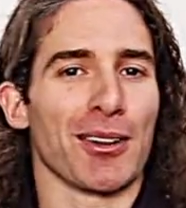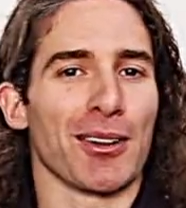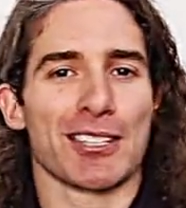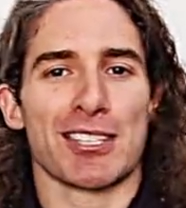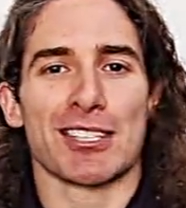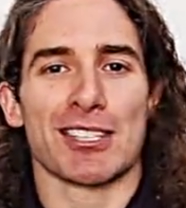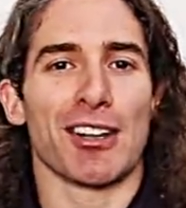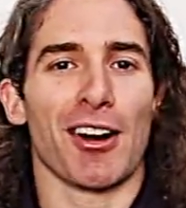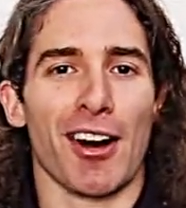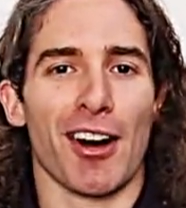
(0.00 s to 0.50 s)
What
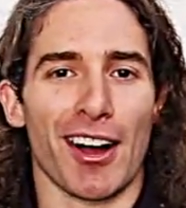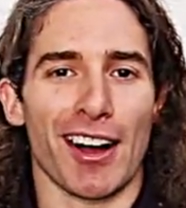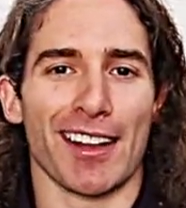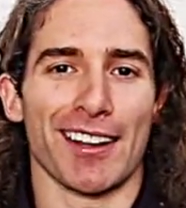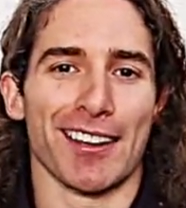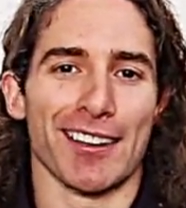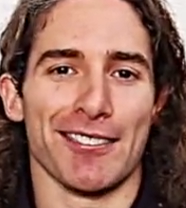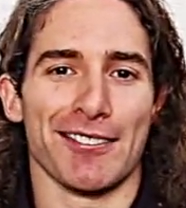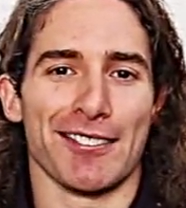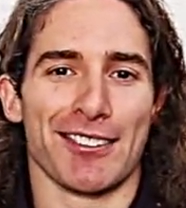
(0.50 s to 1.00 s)

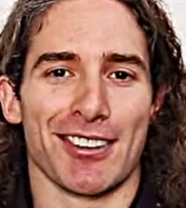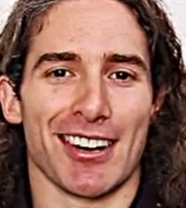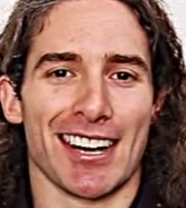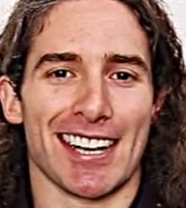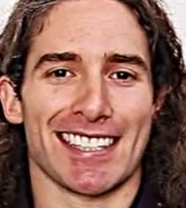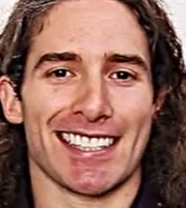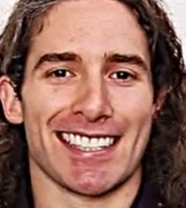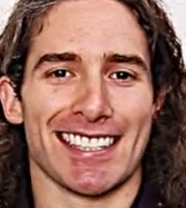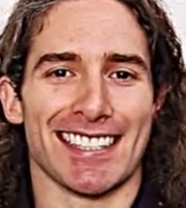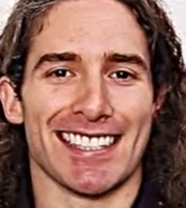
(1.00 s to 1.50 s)
style of
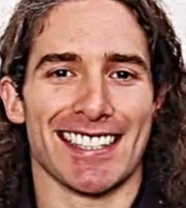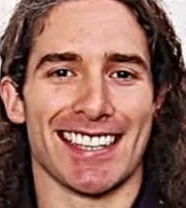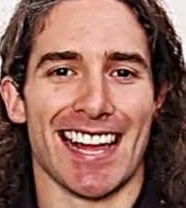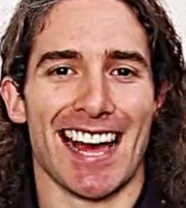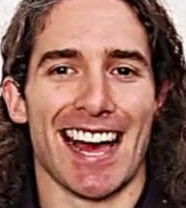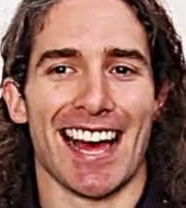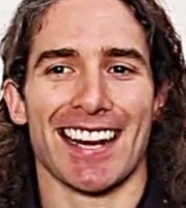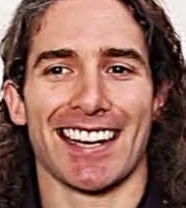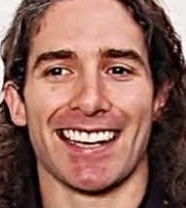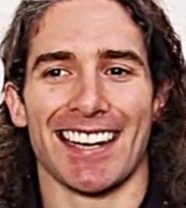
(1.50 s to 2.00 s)
dress is
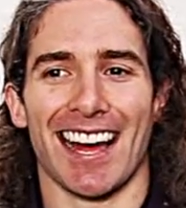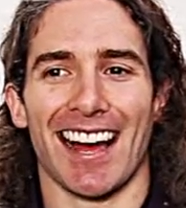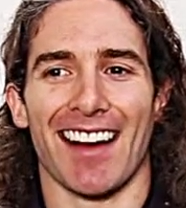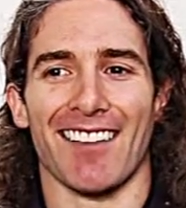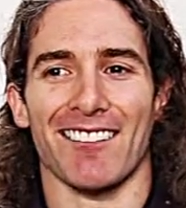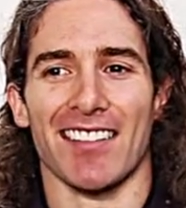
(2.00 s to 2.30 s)
that?